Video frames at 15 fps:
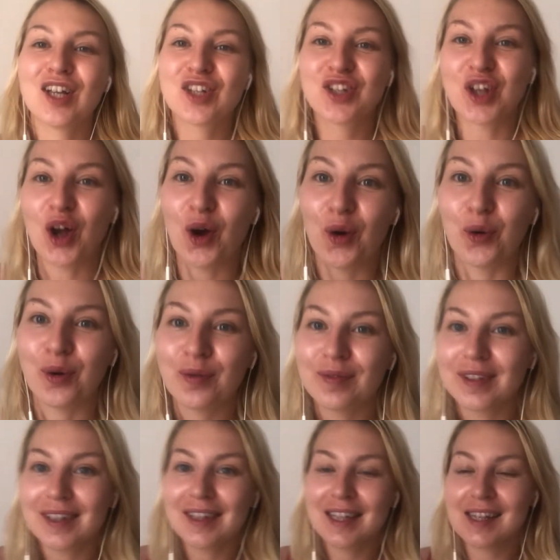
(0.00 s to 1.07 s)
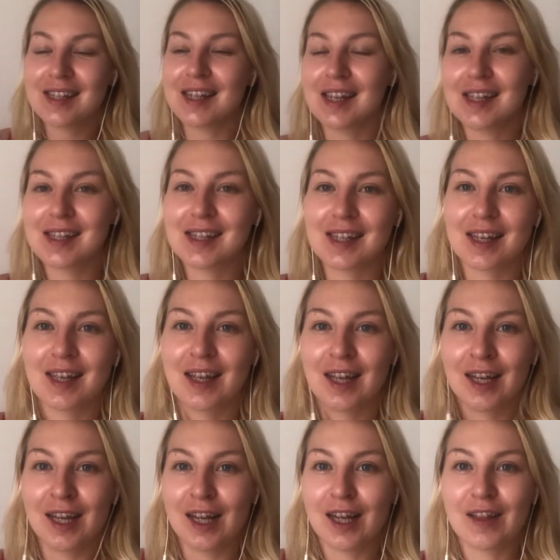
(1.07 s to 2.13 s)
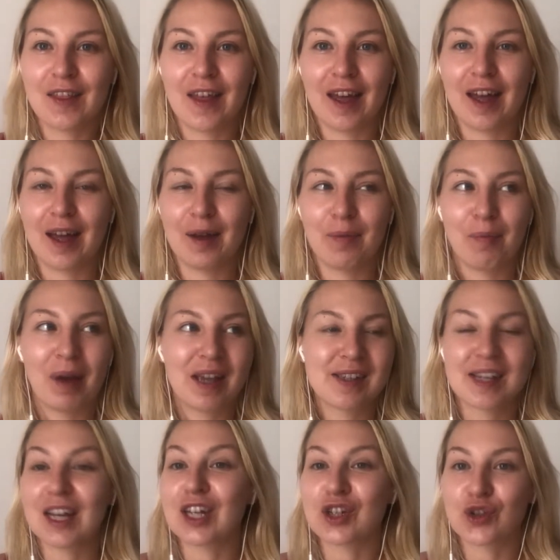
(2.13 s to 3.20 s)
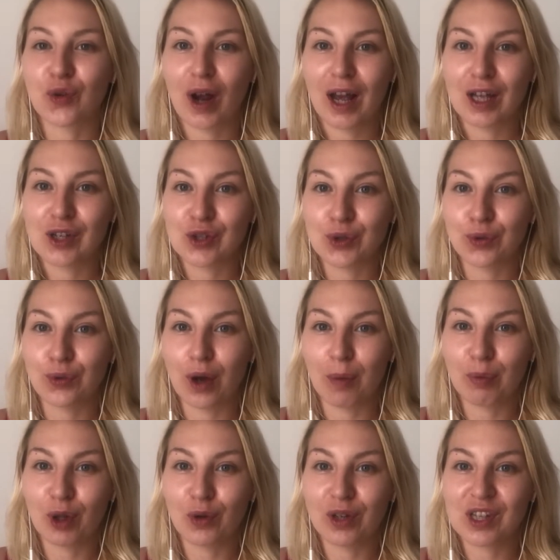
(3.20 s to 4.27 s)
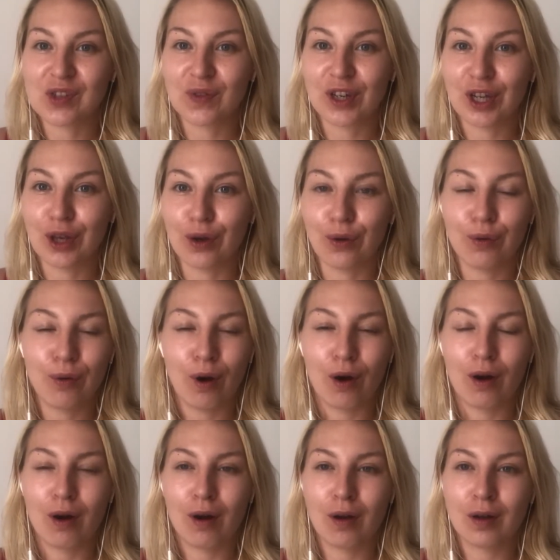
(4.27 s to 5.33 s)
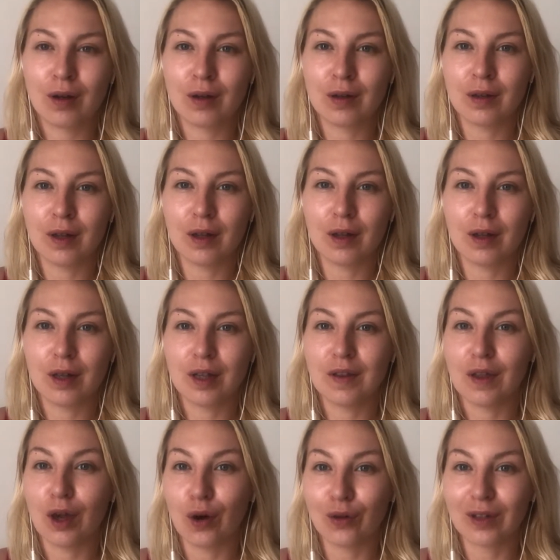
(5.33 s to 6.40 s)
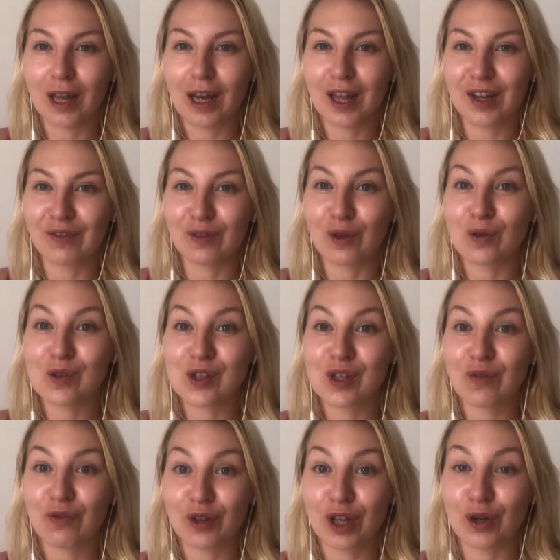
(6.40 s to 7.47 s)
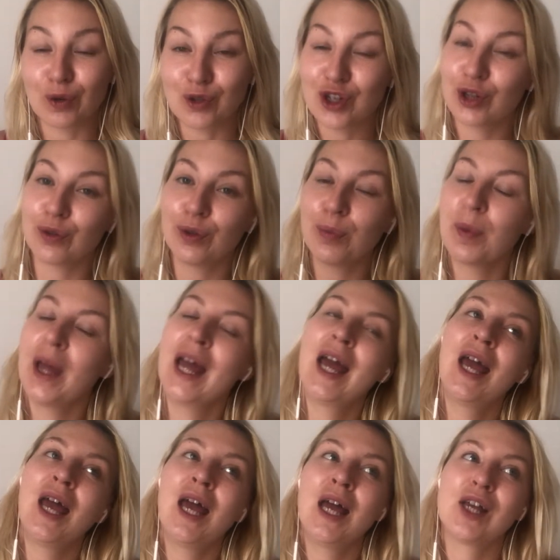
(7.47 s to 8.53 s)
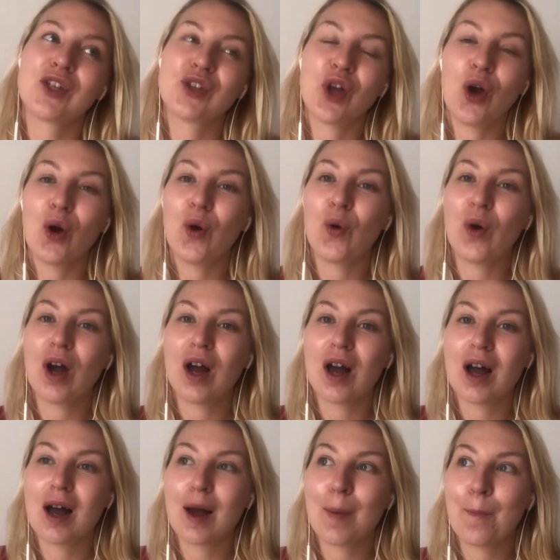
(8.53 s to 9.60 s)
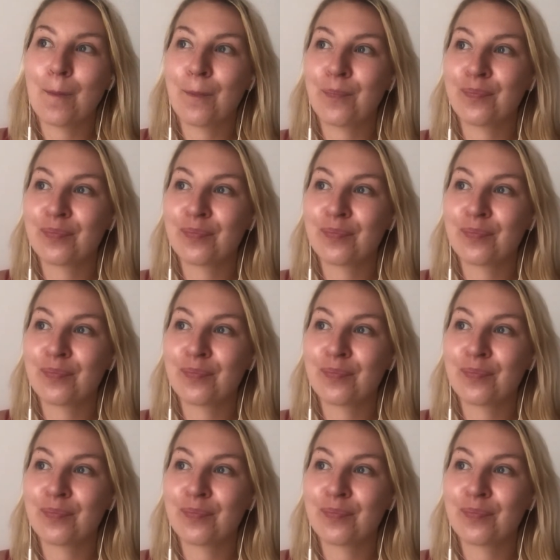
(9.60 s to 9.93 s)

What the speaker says: so this is my second try to upload this video on in the Online Income Flows free coaching group. So